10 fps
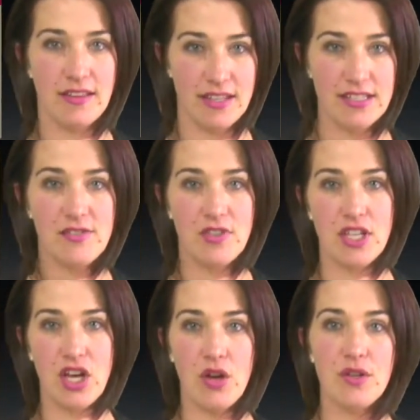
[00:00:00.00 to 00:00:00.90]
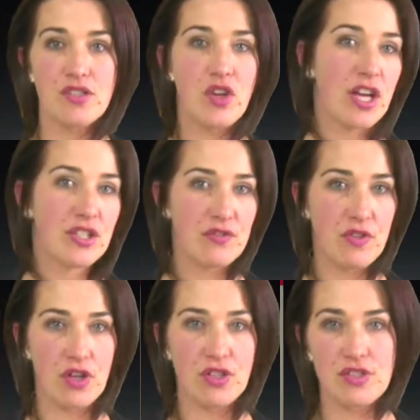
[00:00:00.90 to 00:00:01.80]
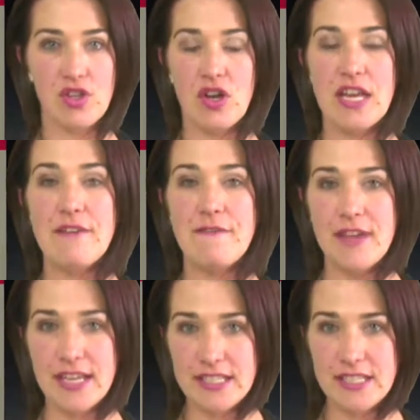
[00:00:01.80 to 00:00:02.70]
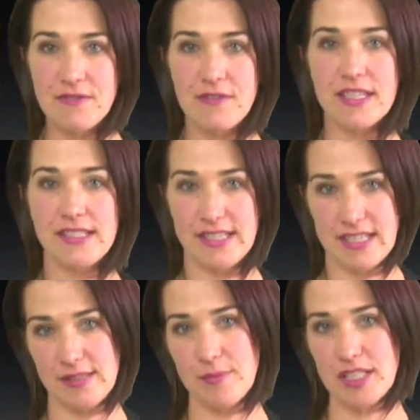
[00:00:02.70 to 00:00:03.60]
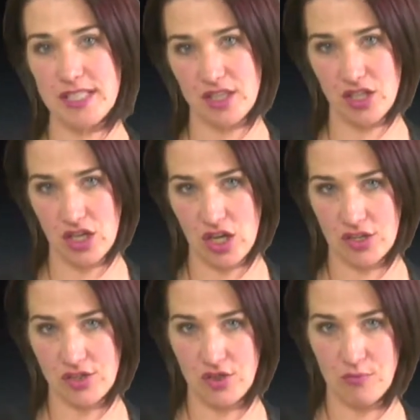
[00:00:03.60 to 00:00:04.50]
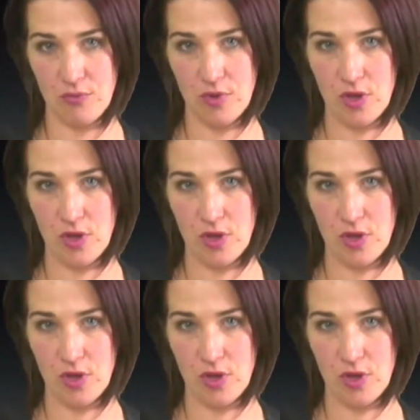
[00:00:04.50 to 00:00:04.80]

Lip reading: This video is going to focus on effective assessment in the classroom.